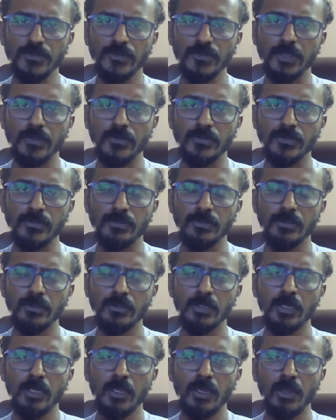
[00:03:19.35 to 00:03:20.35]
session
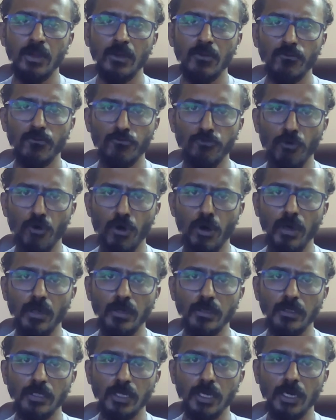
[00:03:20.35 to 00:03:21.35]

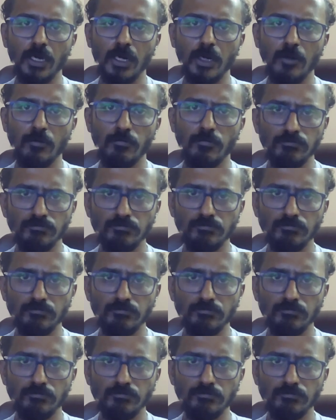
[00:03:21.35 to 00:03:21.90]
for uh,